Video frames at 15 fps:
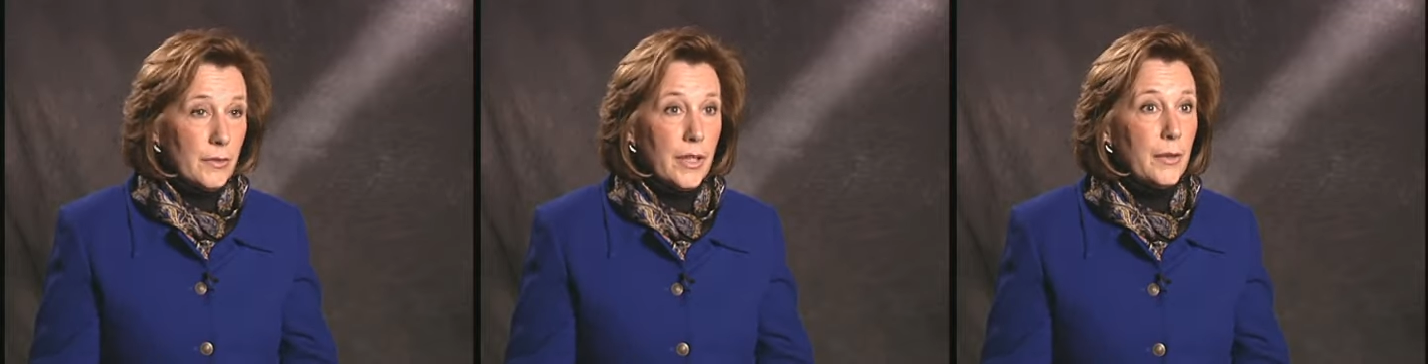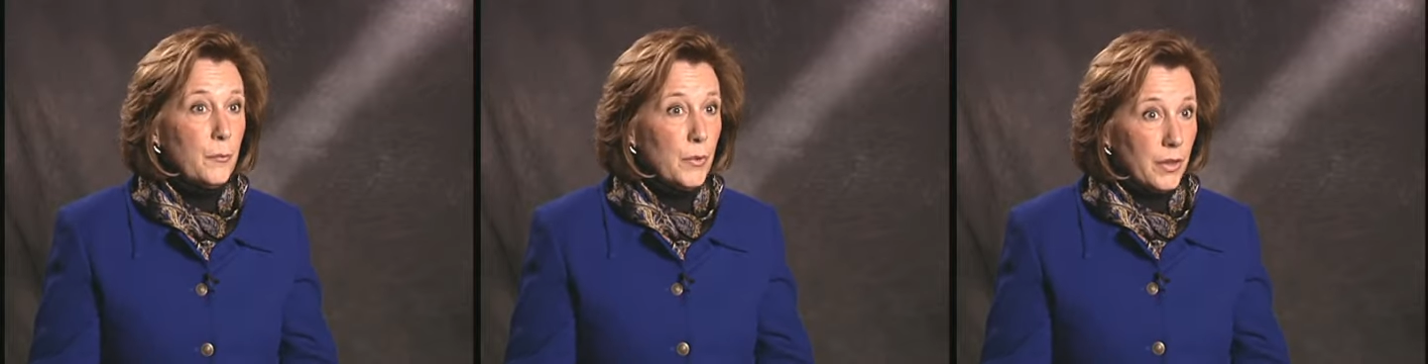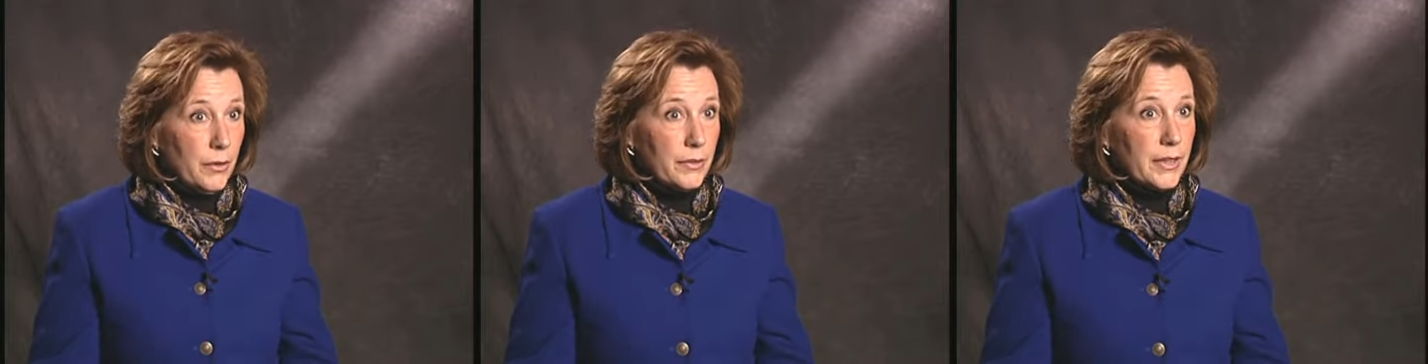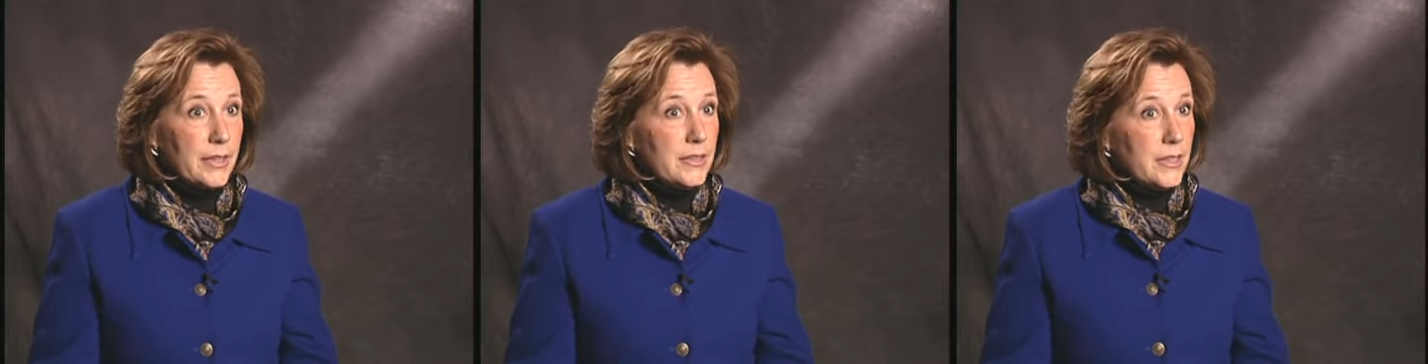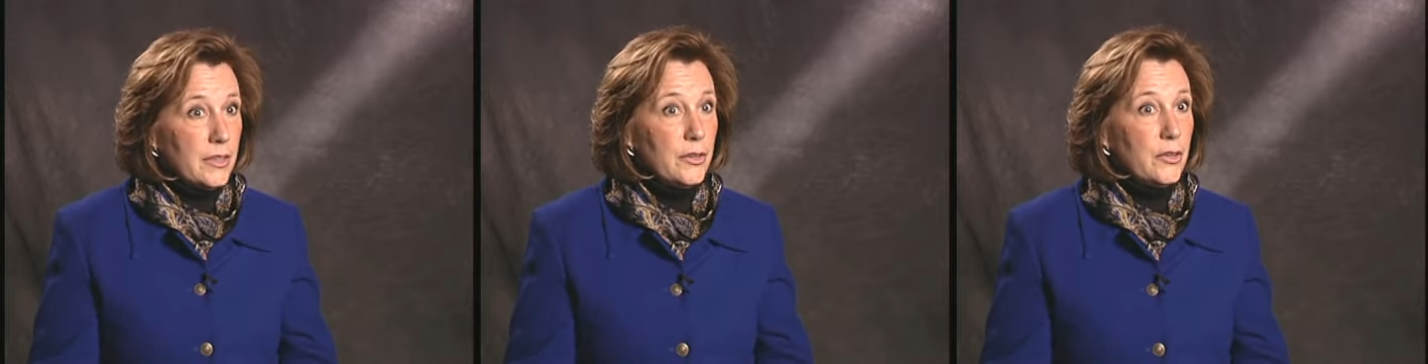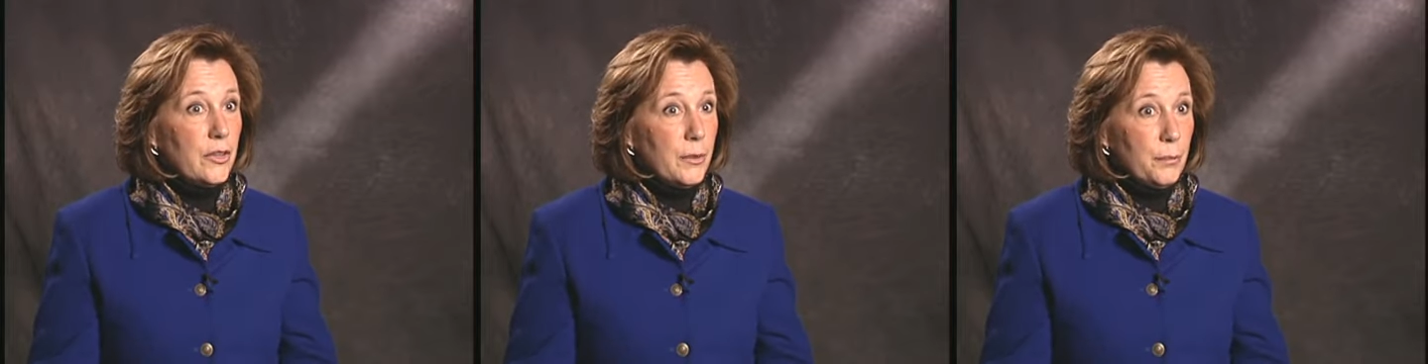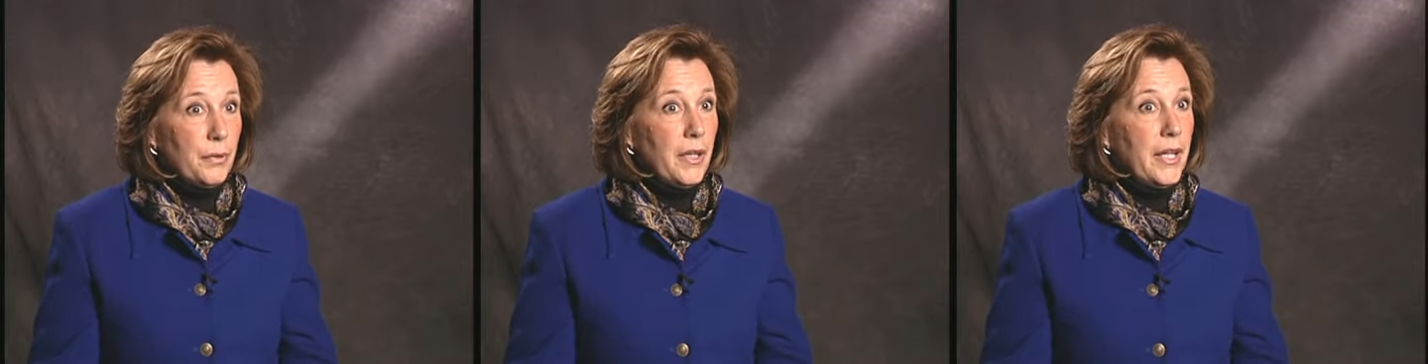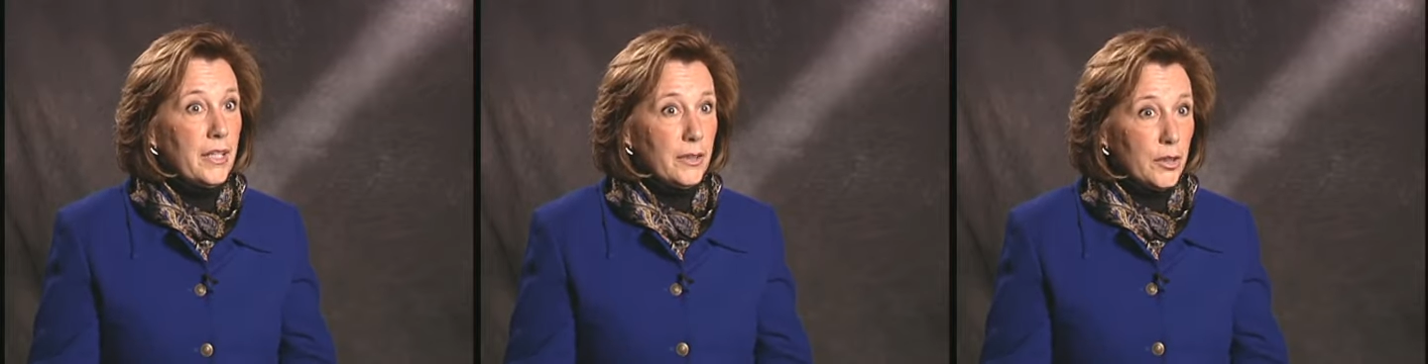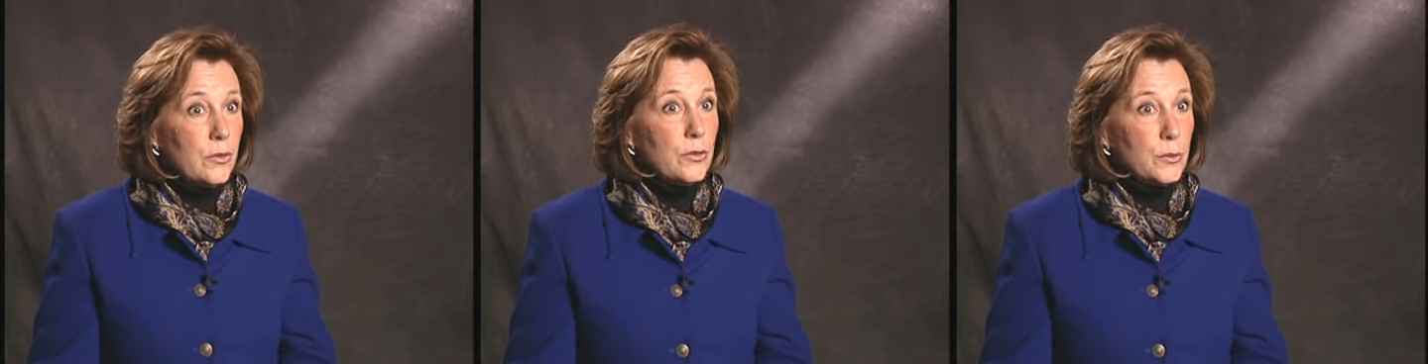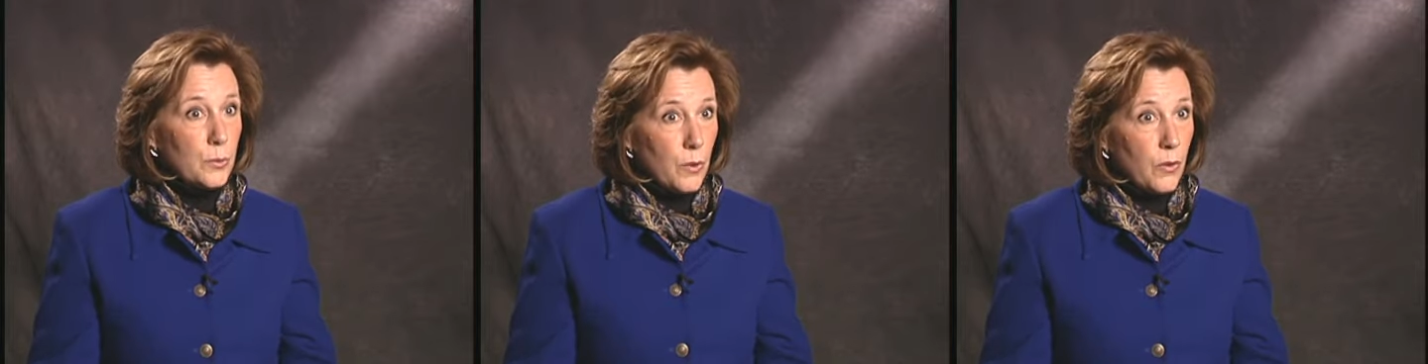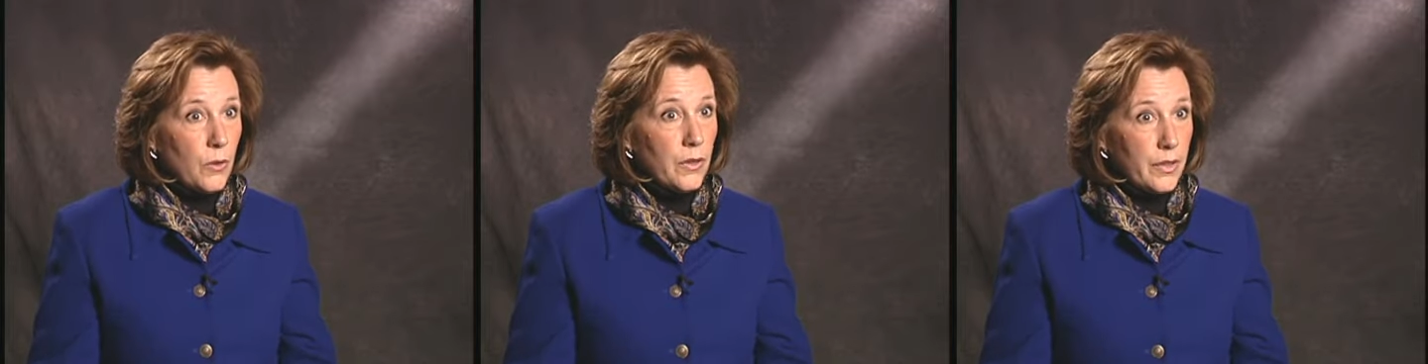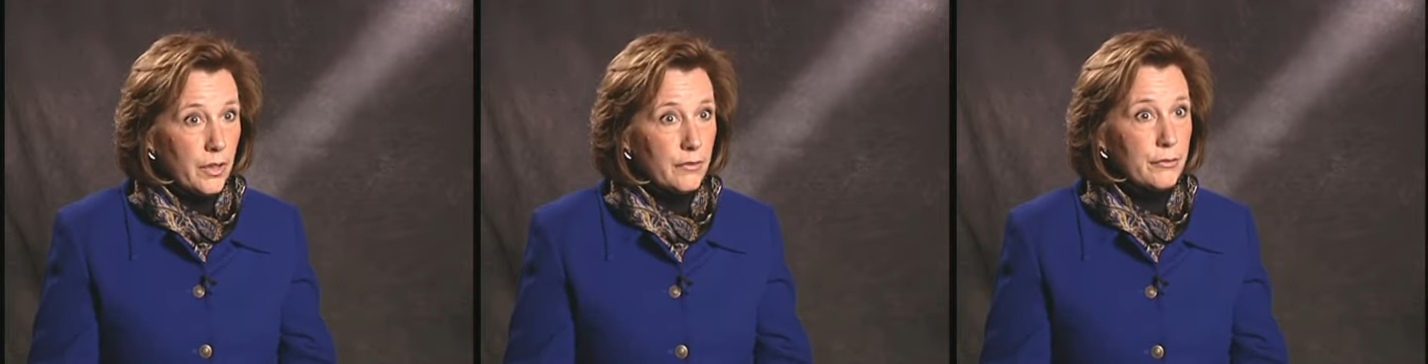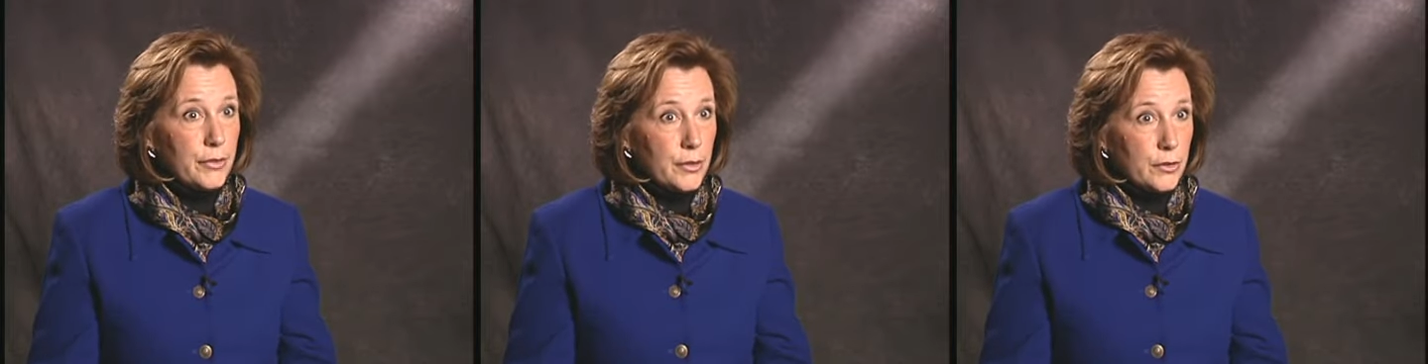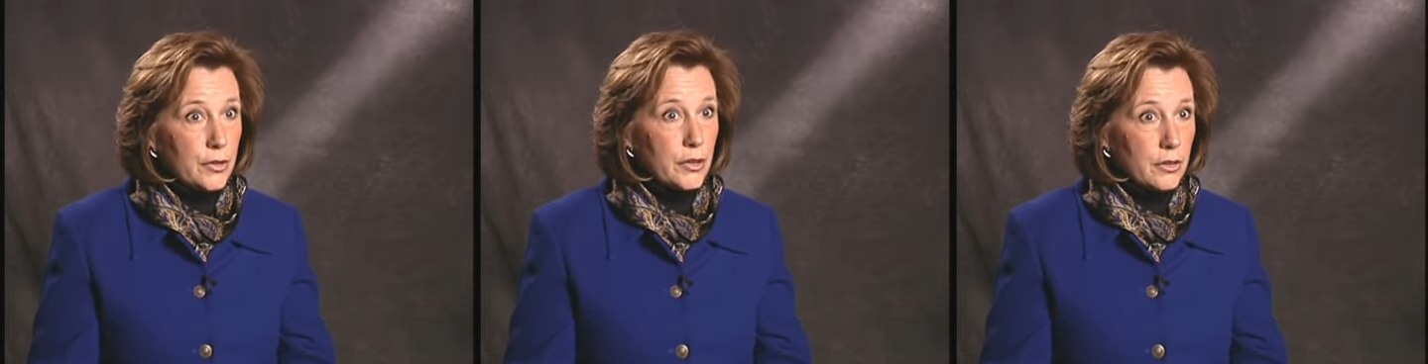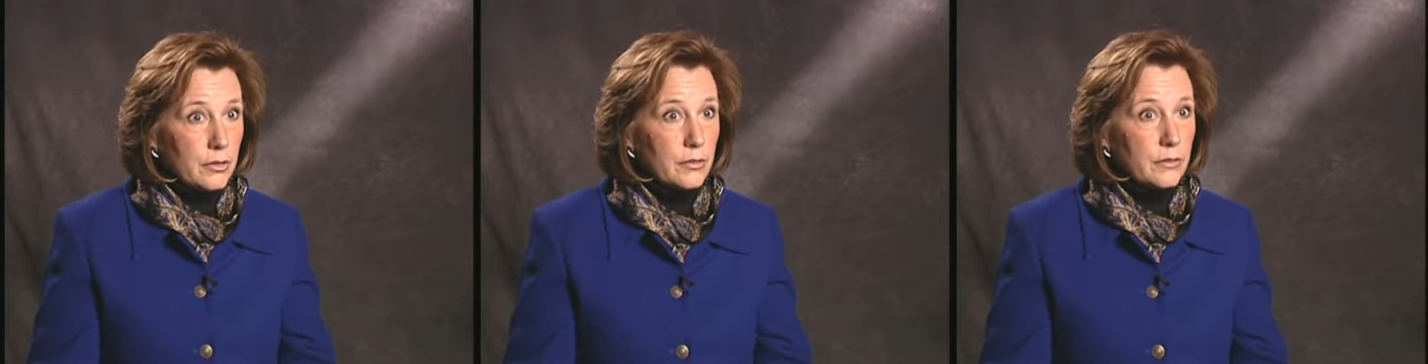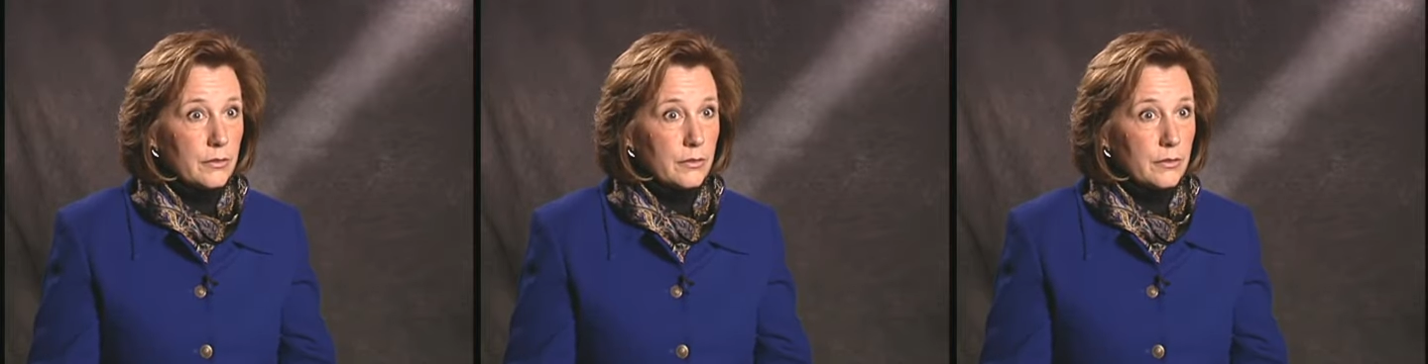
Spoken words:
will continue to play a huge role in our future.